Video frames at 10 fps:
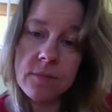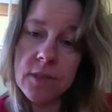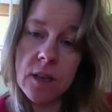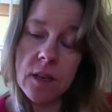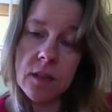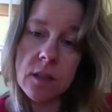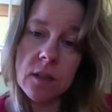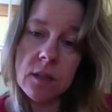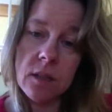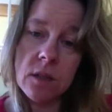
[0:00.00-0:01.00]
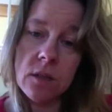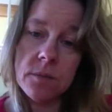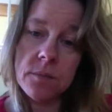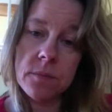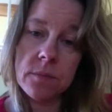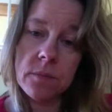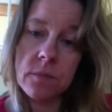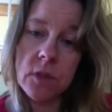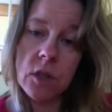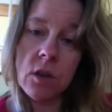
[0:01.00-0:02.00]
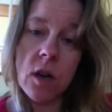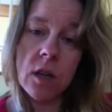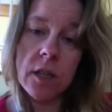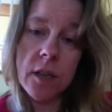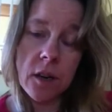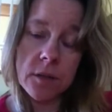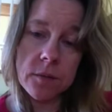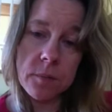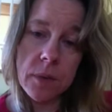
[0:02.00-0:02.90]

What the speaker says: that, you know, you're all clear,